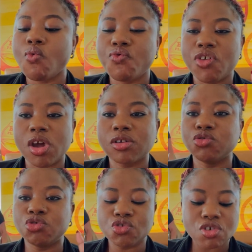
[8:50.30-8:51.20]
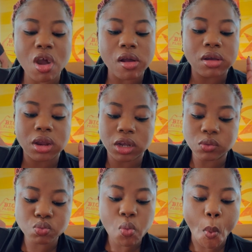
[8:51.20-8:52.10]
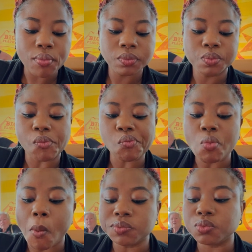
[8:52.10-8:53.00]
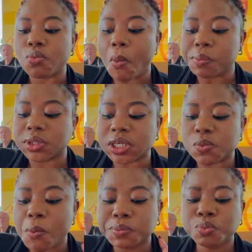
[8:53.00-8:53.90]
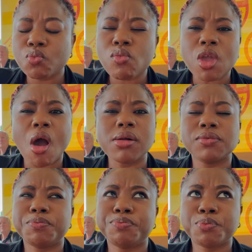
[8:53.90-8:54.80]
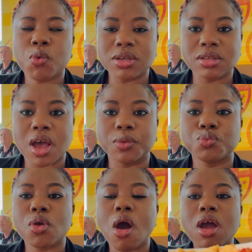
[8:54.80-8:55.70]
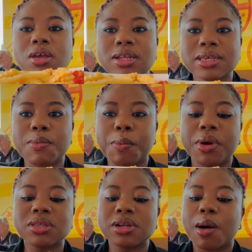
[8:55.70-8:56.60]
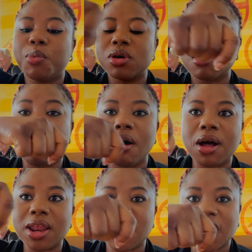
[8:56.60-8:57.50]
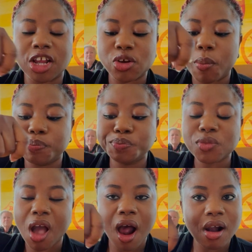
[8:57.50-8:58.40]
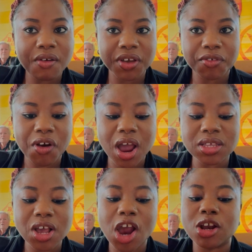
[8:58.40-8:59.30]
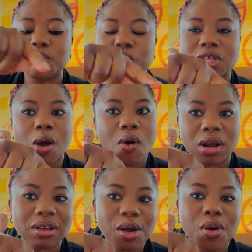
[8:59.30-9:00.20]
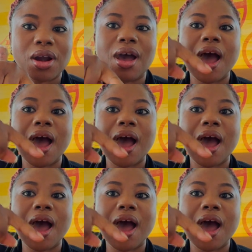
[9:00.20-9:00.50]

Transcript: Thick, juicy, and nice. And question: are you the type of person that put all your ketchup all over your fries, or you just put it at one little corner?